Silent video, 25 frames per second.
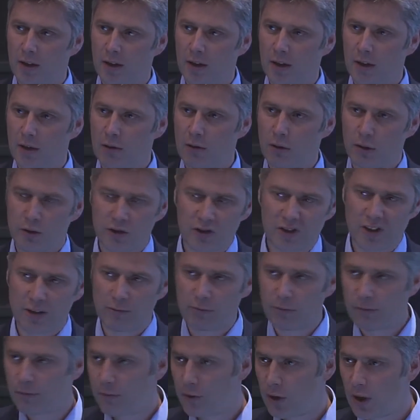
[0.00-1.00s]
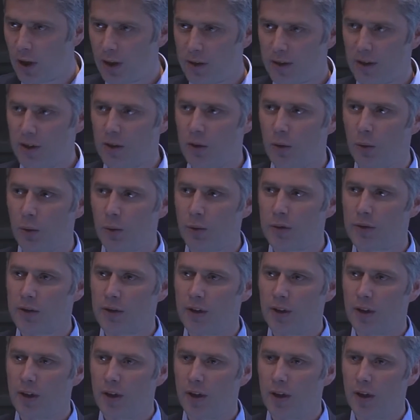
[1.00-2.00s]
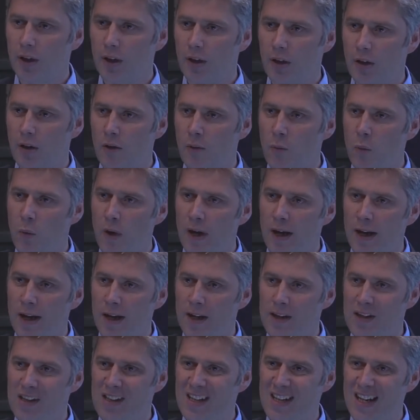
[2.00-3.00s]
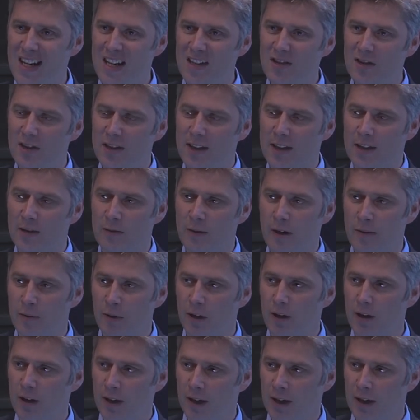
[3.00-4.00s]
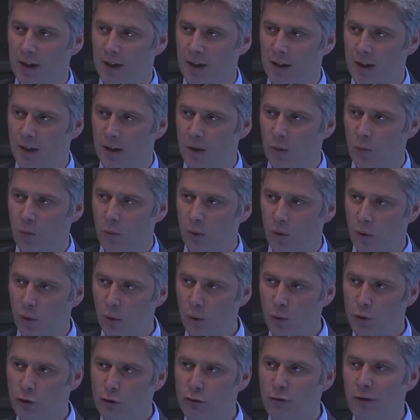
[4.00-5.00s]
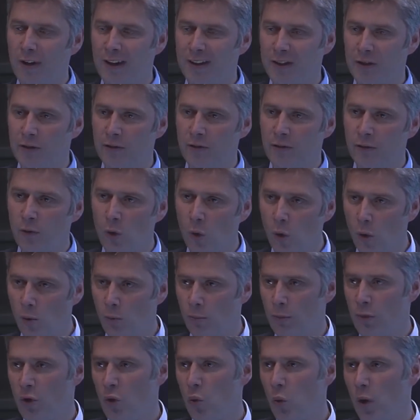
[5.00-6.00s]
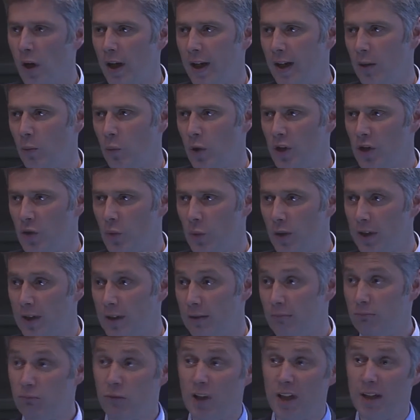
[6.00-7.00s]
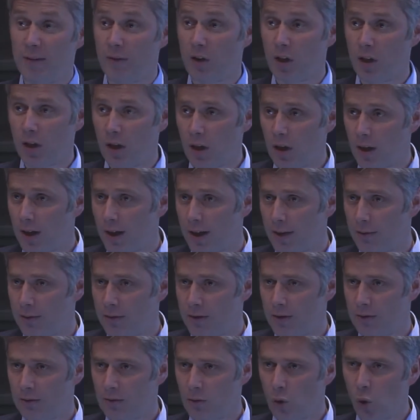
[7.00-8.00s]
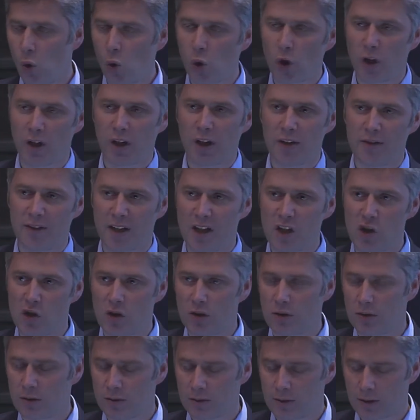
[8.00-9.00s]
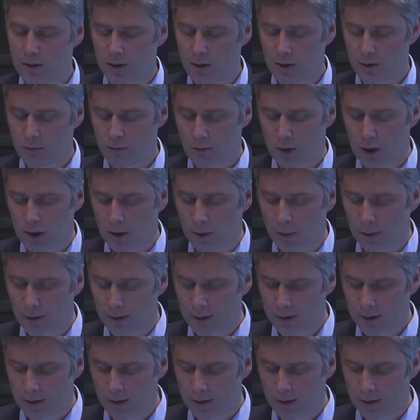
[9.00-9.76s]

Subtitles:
across different verticals of where the Internet of Everything will transform the way in which we live our lives and organisations grow.